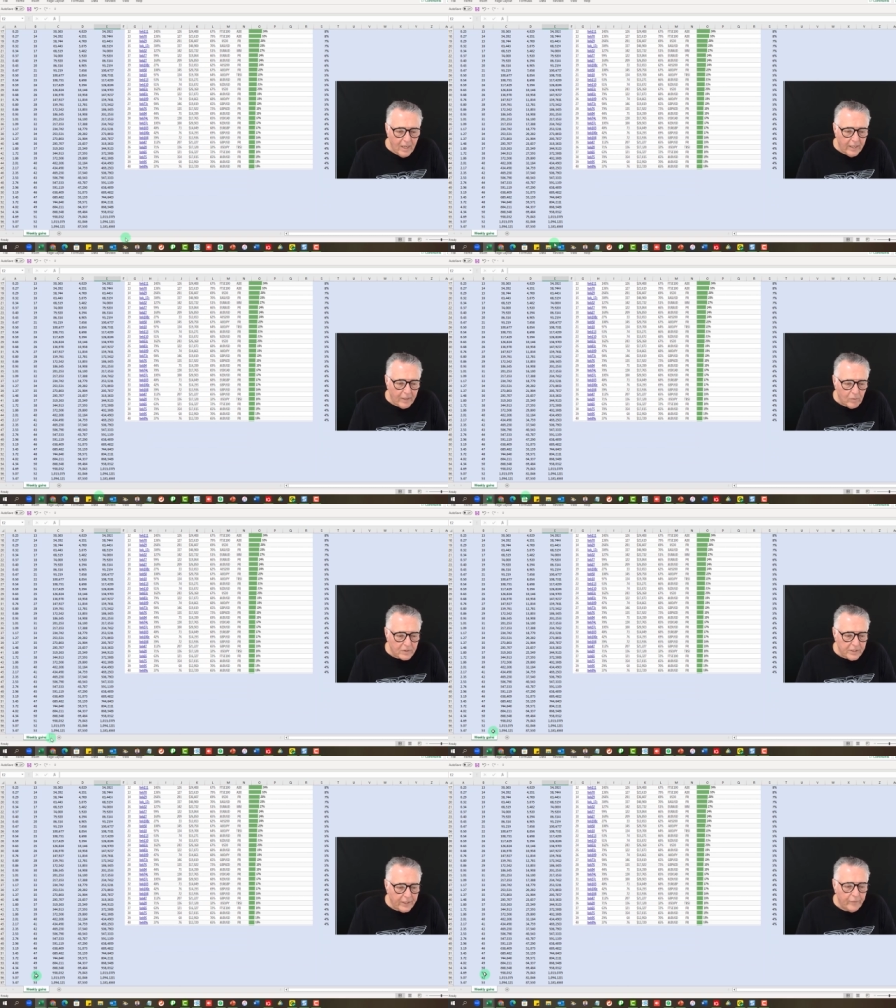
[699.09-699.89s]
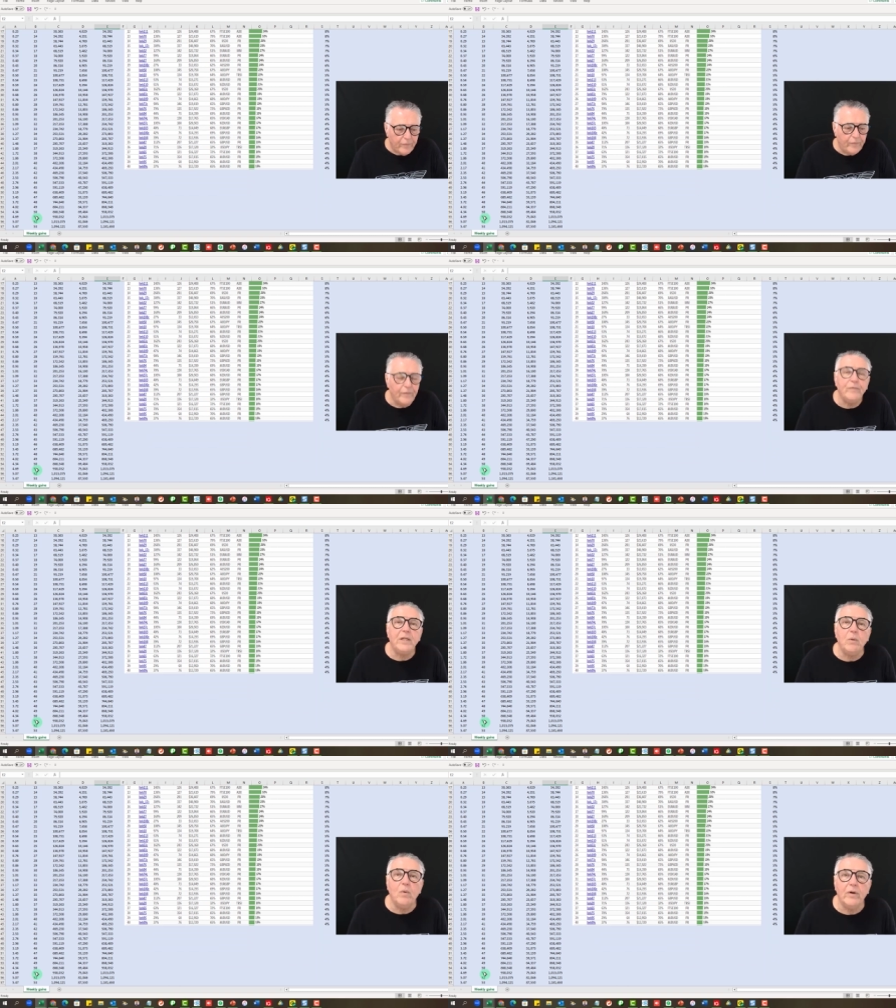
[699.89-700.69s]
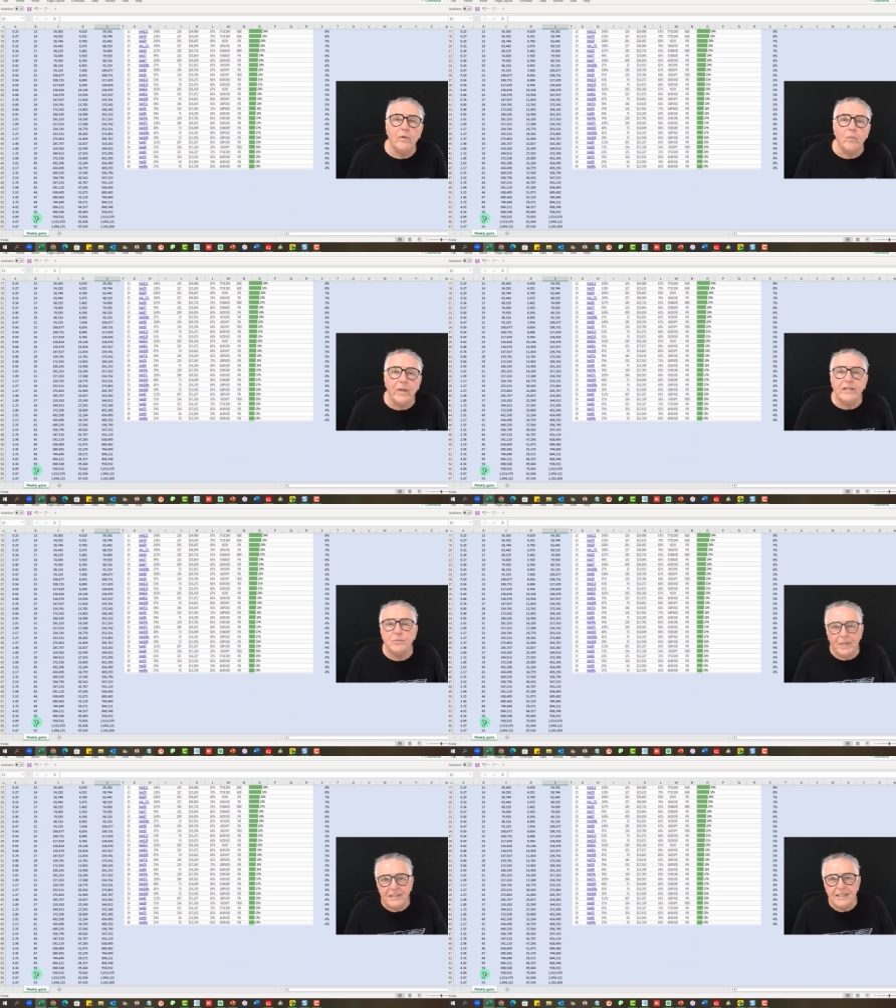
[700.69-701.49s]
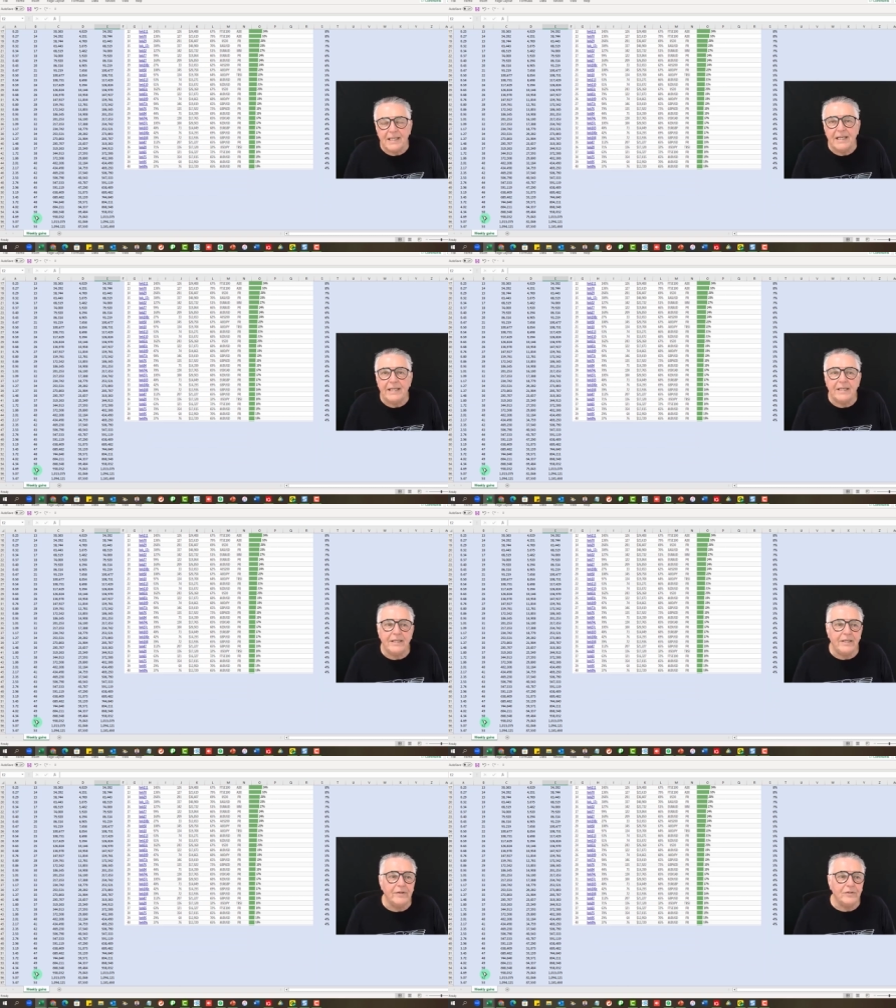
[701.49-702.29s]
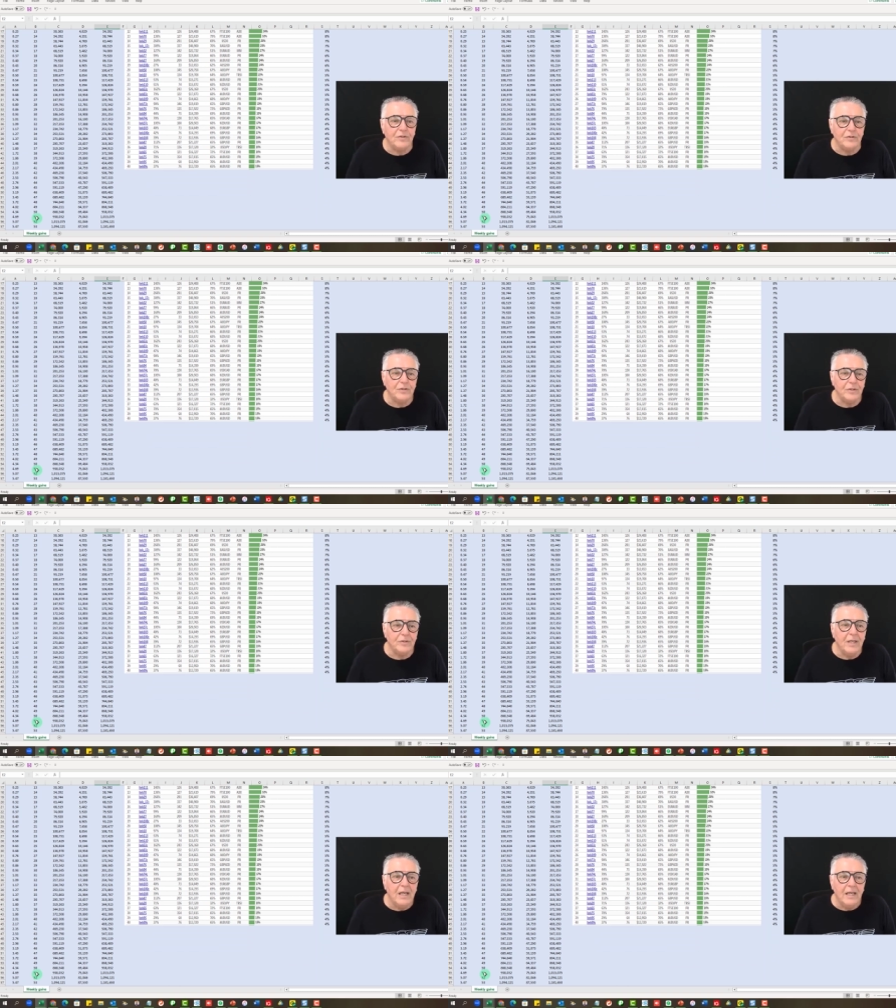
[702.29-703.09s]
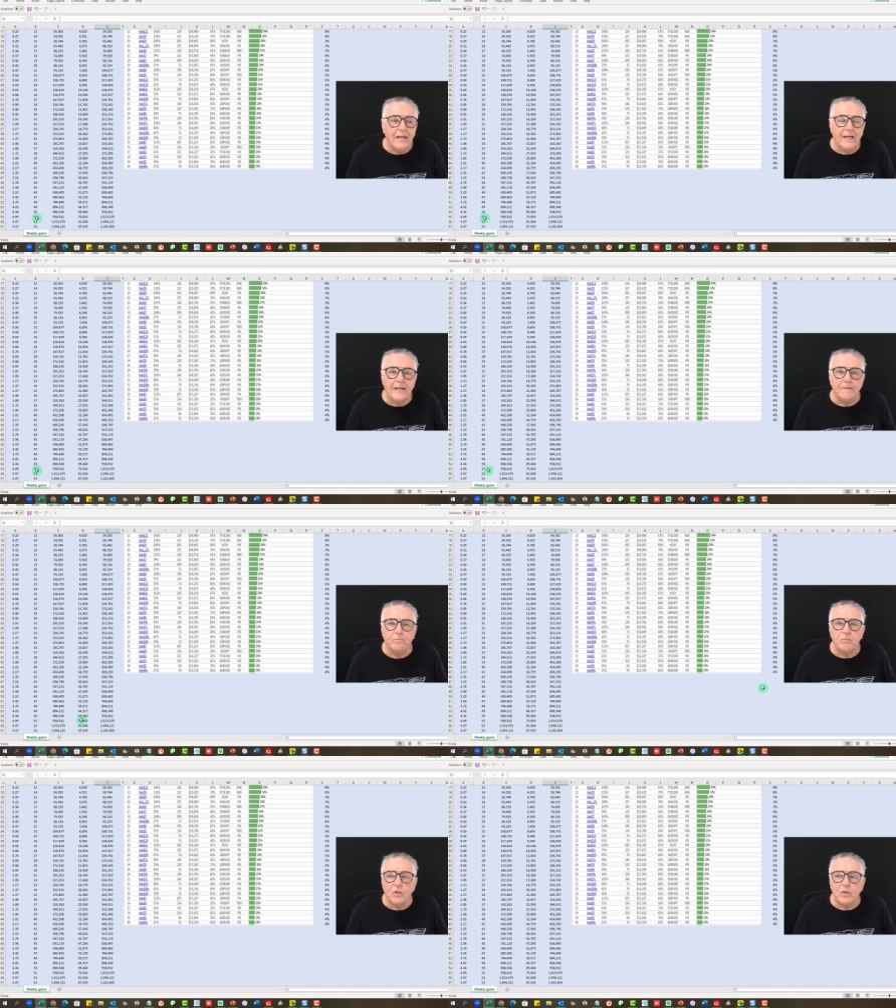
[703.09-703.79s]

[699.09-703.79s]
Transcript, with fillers: It will take 51 weeks, basically a year to turn um,